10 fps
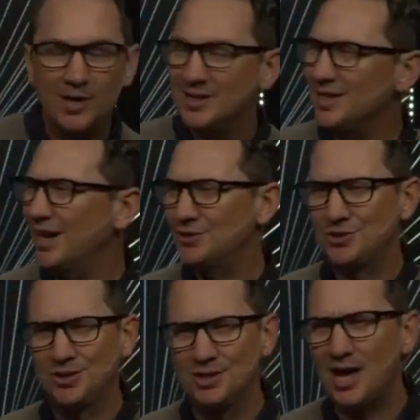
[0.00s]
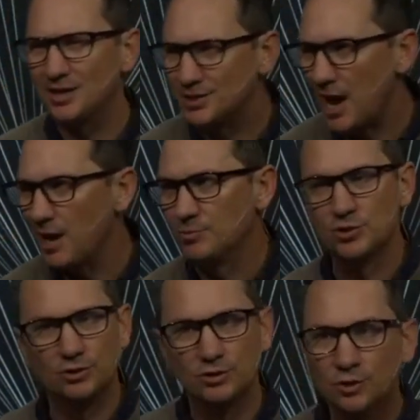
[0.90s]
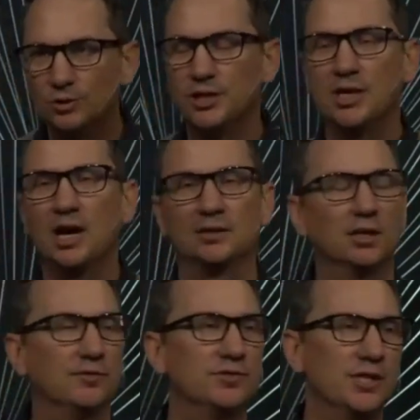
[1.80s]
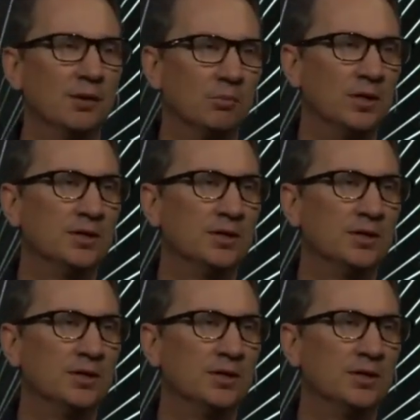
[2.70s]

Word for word: And the answer to that is absolutely God loves them.